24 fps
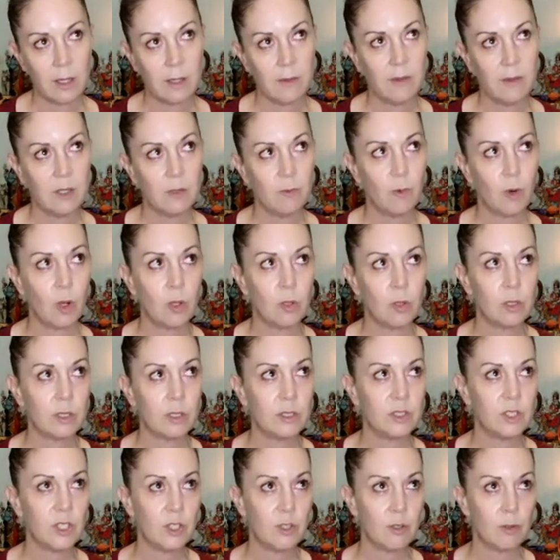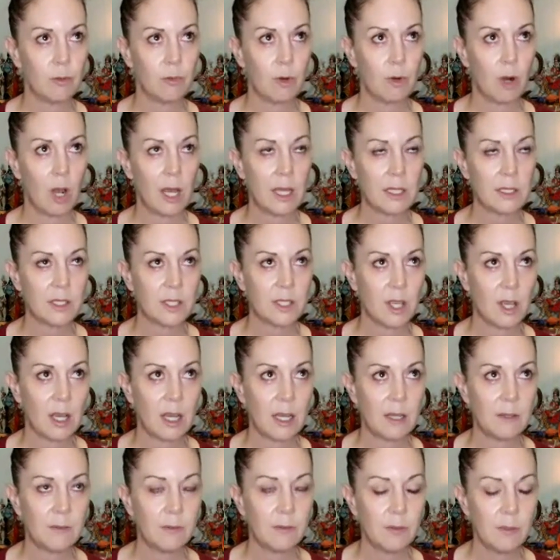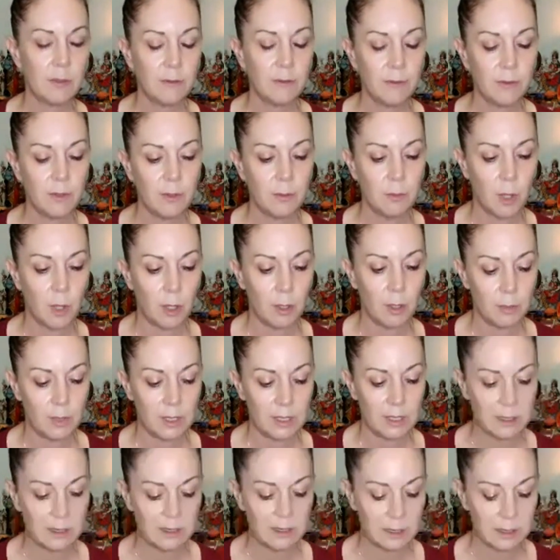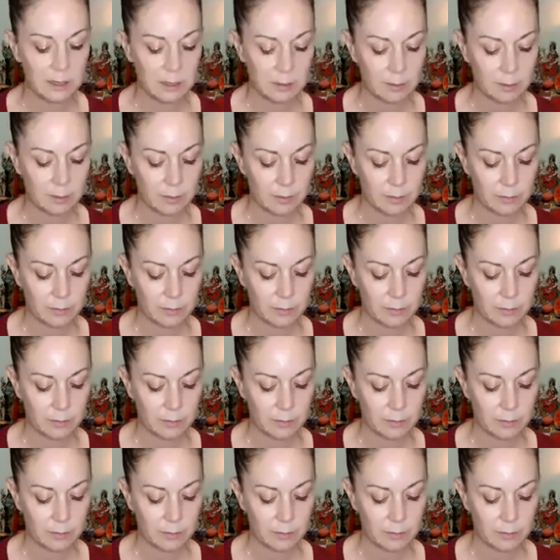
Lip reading: Even roll onto your right side for a few moments.